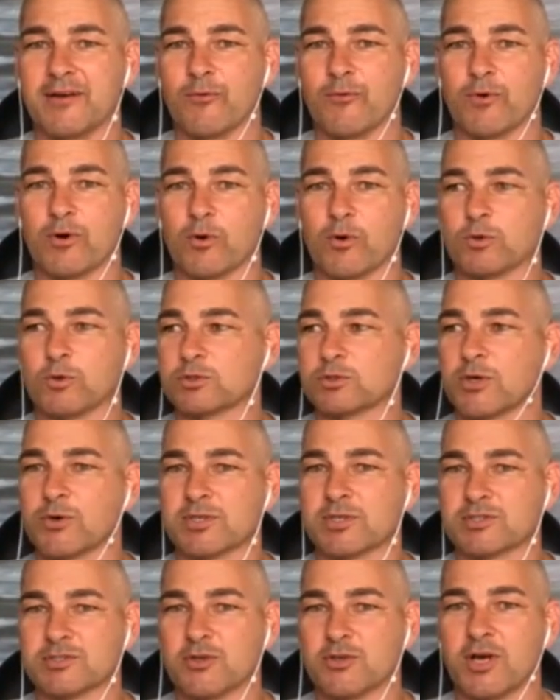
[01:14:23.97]
we're all so
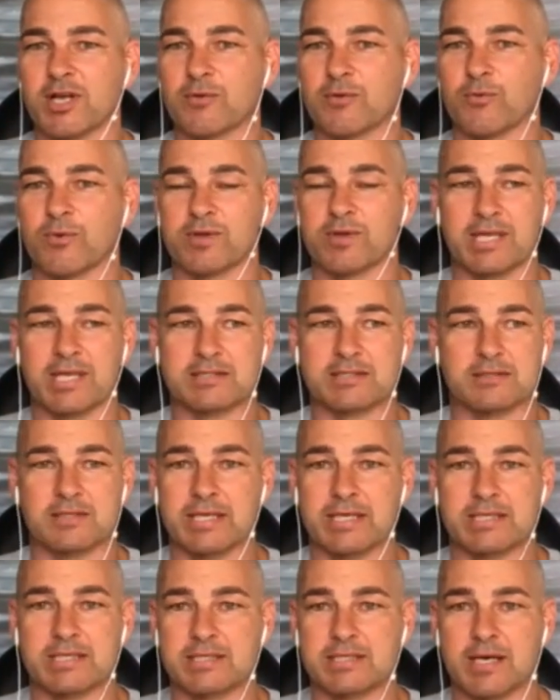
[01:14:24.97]
excited,
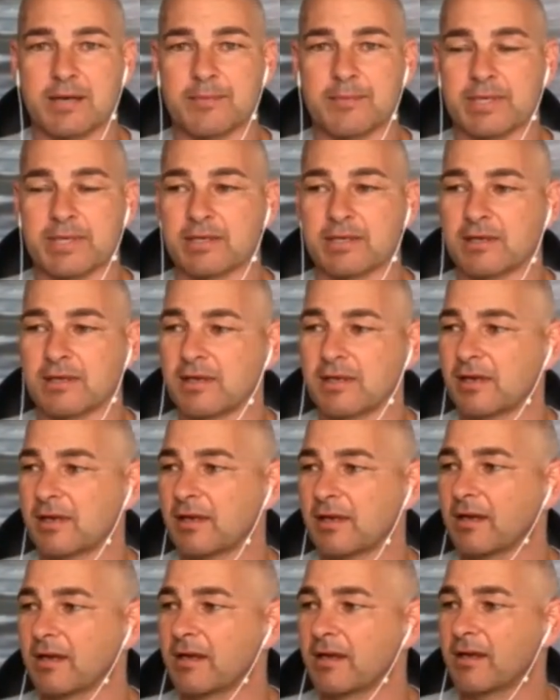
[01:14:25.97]
he's coming.
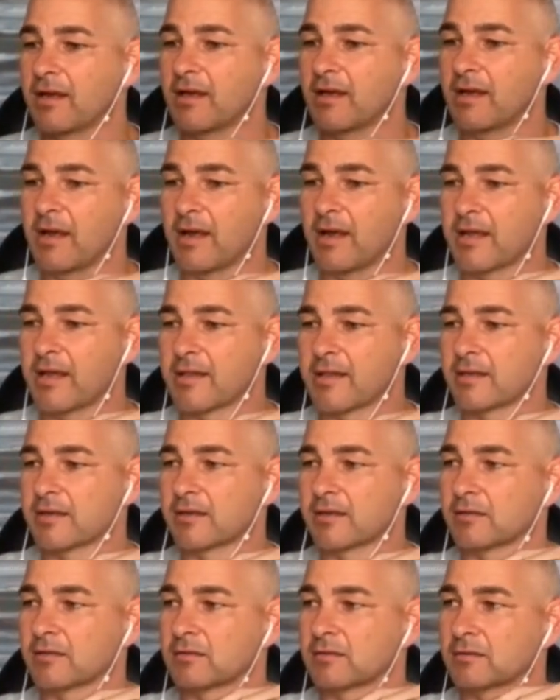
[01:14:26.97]
And
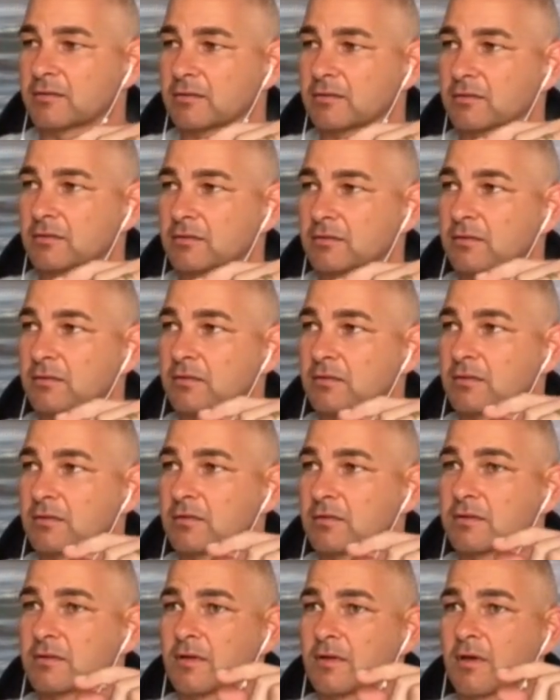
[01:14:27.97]
then
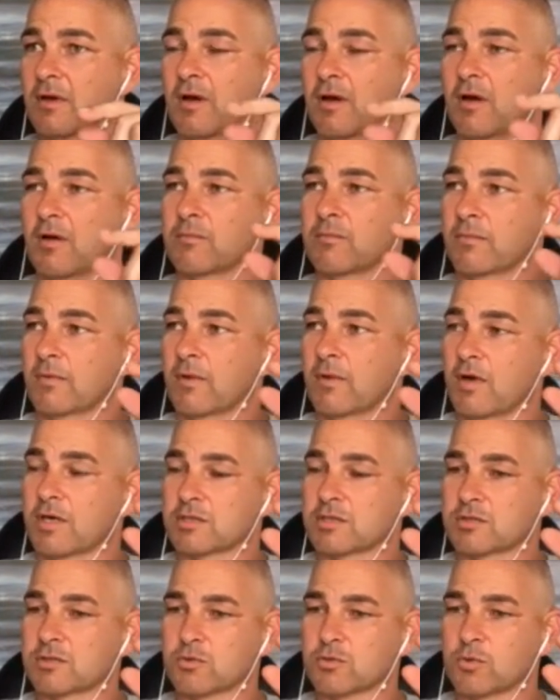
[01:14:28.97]
I
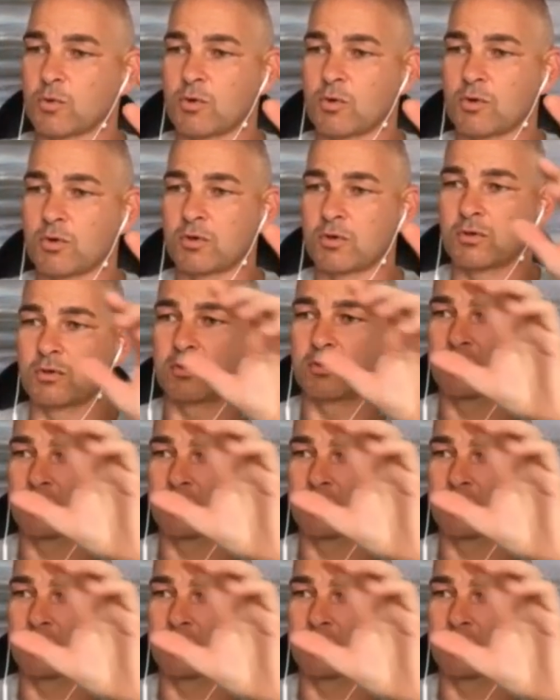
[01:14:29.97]
saw